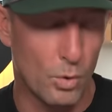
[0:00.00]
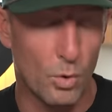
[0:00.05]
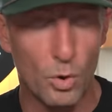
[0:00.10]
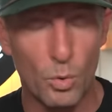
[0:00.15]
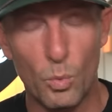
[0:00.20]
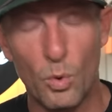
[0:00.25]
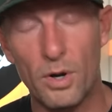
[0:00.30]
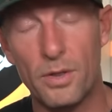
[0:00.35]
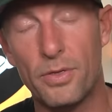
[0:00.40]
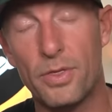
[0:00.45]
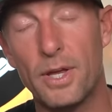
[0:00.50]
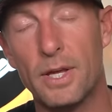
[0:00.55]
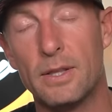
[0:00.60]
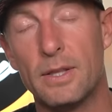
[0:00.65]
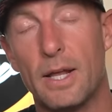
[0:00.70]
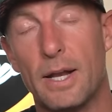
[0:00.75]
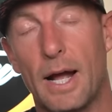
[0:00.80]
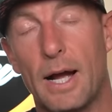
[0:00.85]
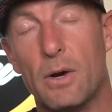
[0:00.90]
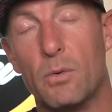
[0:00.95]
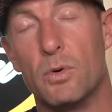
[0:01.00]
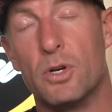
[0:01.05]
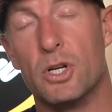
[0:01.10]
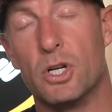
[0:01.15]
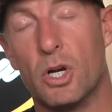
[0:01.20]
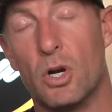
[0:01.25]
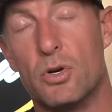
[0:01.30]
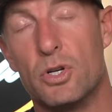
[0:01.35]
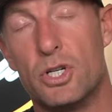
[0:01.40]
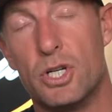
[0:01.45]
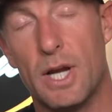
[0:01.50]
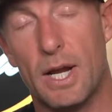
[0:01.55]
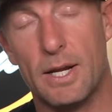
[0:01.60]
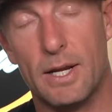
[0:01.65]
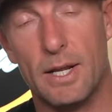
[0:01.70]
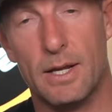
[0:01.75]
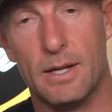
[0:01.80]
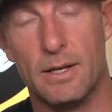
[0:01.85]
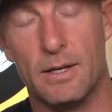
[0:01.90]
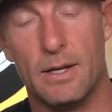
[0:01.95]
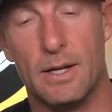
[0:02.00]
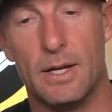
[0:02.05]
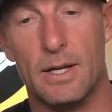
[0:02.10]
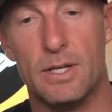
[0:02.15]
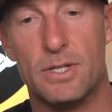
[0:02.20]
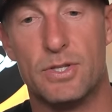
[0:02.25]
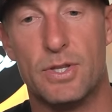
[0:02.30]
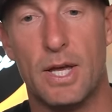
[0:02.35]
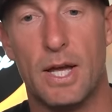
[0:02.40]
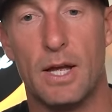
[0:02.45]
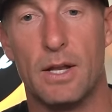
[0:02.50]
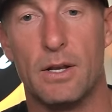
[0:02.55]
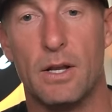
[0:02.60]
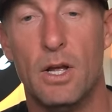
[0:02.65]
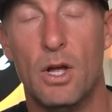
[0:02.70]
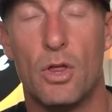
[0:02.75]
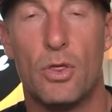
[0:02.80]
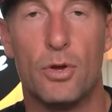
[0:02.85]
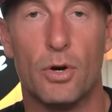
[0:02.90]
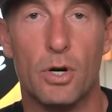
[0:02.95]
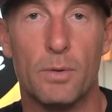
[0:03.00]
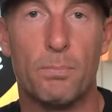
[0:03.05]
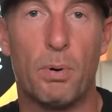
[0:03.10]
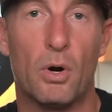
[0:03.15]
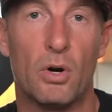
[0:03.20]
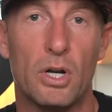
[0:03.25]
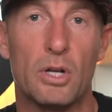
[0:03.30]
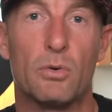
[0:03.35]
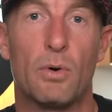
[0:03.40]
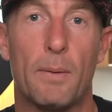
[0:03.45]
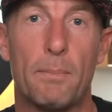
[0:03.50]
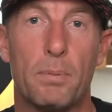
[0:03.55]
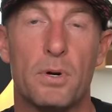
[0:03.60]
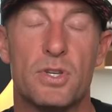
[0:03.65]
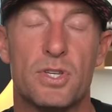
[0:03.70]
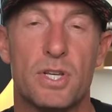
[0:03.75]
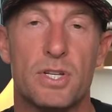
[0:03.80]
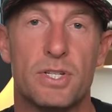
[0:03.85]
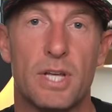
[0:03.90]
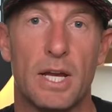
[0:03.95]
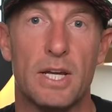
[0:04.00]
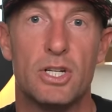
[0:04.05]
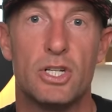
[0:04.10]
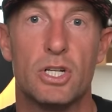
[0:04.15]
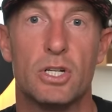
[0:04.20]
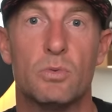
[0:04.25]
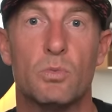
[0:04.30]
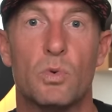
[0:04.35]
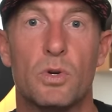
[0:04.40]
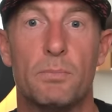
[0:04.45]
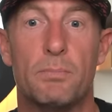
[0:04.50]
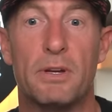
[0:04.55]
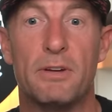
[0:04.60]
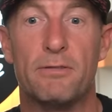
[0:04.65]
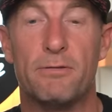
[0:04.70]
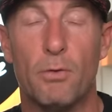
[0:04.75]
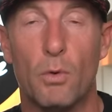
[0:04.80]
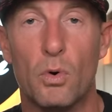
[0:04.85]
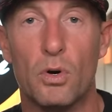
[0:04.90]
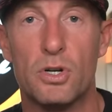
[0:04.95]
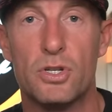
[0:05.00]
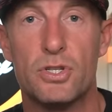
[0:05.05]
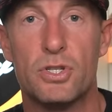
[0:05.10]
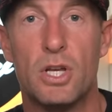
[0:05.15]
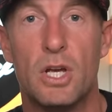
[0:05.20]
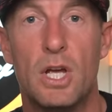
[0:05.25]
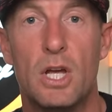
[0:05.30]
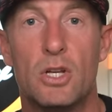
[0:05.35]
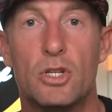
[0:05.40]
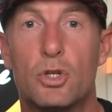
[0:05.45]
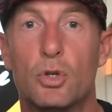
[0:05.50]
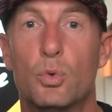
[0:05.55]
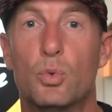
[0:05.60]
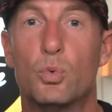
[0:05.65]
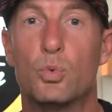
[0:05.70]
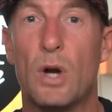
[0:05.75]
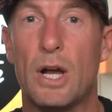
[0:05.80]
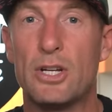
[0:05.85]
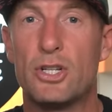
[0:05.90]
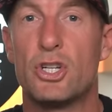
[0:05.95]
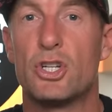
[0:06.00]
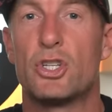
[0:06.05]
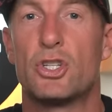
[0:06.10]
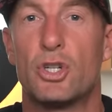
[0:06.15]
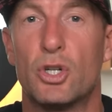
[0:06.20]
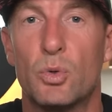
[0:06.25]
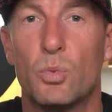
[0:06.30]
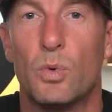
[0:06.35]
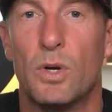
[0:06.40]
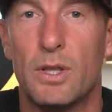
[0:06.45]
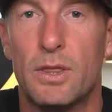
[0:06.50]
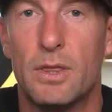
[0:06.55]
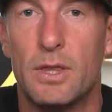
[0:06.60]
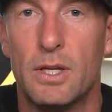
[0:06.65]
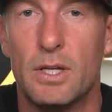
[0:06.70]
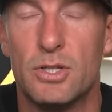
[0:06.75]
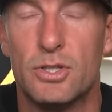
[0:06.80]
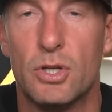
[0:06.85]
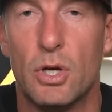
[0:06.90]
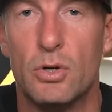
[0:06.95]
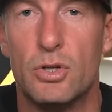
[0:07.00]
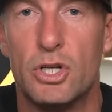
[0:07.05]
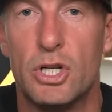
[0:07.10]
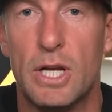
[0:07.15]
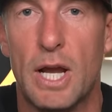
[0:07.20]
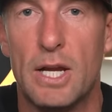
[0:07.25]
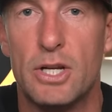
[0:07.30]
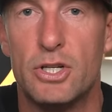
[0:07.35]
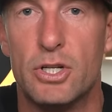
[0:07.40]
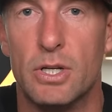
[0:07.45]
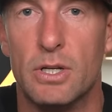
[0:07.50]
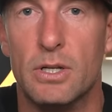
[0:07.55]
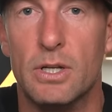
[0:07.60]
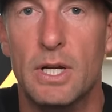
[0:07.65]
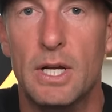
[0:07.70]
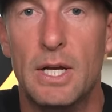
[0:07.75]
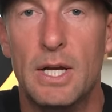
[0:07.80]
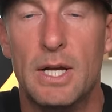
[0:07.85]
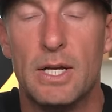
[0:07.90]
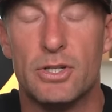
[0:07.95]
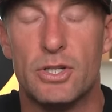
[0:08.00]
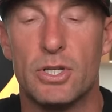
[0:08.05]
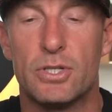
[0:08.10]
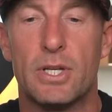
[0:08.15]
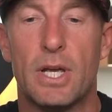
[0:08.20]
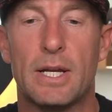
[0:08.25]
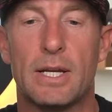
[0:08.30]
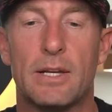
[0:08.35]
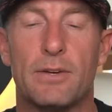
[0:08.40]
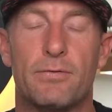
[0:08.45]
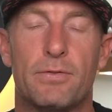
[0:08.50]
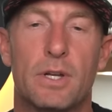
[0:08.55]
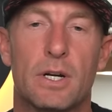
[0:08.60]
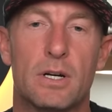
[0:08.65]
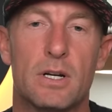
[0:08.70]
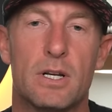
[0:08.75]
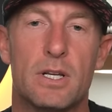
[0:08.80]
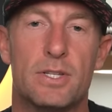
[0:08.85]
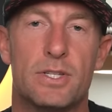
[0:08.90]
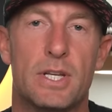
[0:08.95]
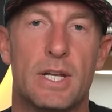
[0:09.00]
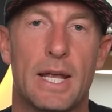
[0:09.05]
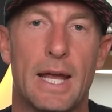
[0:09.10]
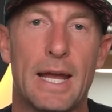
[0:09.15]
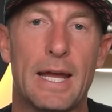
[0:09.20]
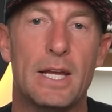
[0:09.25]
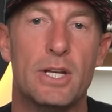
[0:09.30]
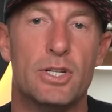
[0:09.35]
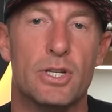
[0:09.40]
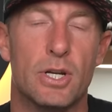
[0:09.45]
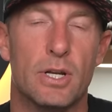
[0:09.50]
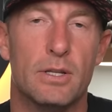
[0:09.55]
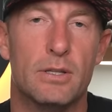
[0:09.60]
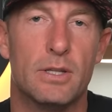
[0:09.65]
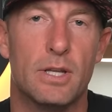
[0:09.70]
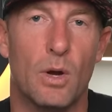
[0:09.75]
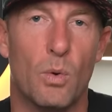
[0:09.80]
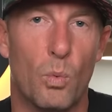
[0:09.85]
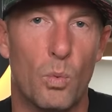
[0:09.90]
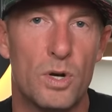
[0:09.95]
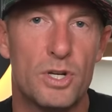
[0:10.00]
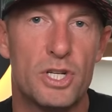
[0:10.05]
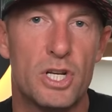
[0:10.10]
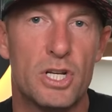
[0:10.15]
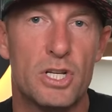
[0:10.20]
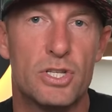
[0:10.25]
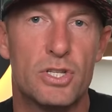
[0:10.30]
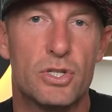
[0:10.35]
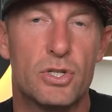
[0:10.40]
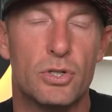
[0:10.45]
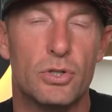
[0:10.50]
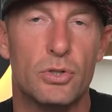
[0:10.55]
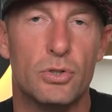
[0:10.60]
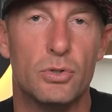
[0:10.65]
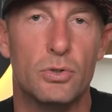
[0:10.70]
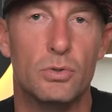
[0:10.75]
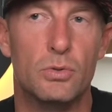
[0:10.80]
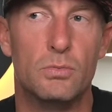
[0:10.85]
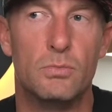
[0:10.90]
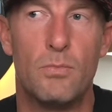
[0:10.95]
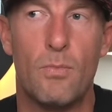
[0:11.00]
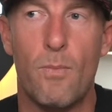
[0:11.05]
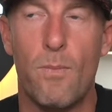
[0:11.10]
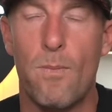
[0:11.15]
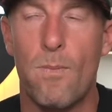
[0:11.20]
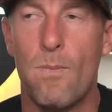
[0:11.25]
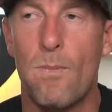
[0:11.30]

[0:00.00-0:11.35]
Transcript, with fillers: or one thing that I would negotiate in, is that third party representation would be forced to register with the association. Just like if there is an agent that wishes to